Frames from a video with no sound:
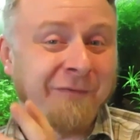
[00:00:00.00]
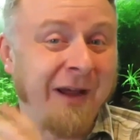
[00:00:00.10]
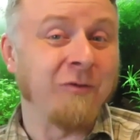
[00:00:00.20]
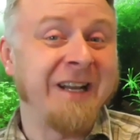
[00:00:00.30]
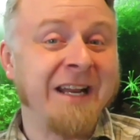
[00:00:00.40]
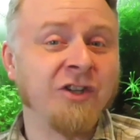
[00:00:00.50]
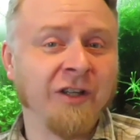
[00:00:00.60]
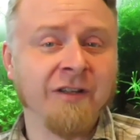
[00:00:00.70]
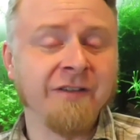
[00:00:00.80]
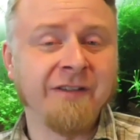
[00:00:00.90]

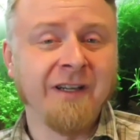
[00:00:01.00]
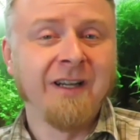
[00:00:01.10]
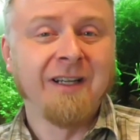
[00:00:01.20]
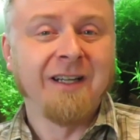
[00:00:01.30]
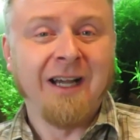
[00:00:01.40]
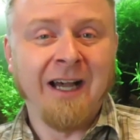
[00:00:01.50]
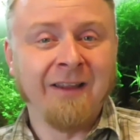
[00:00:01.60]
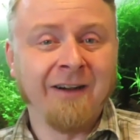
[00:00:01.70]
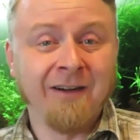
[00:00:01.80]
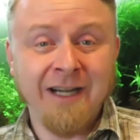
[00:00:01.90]
foundations
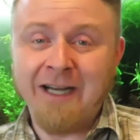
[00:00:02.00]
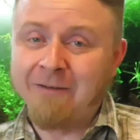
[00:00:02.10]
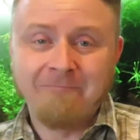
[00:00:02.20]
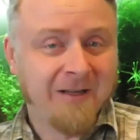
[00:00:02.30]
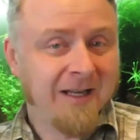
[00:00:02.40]
that are needed.